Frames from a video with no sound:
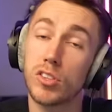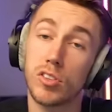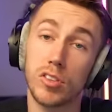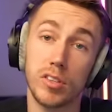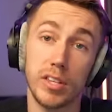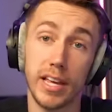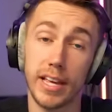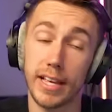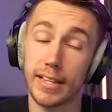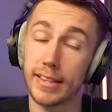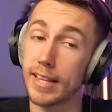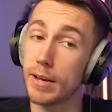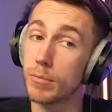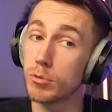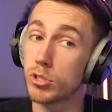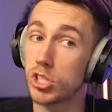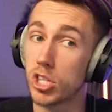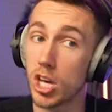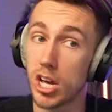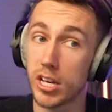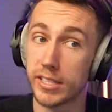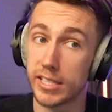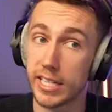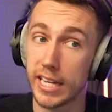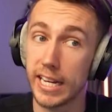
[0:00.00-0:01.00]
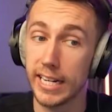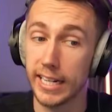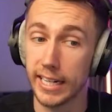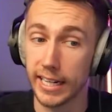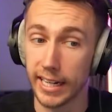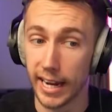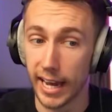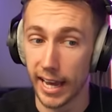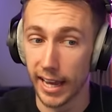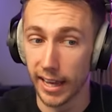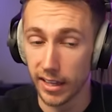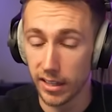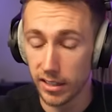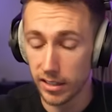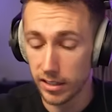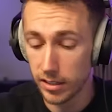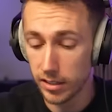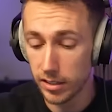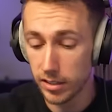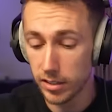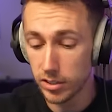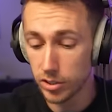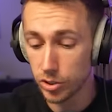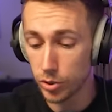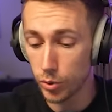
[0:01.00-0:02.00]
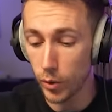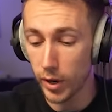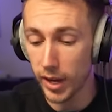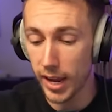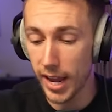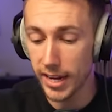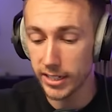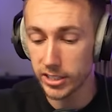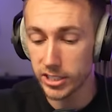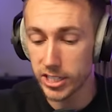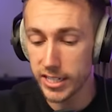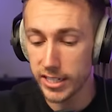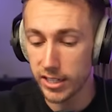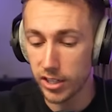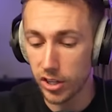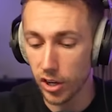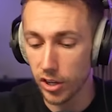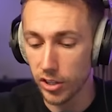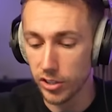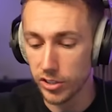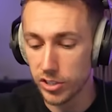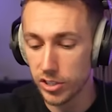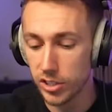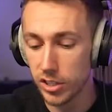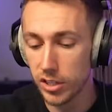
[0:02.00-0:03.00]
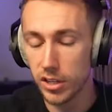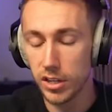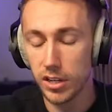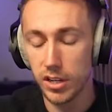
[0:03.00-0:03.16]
It, there was 13 in it. So I actually could.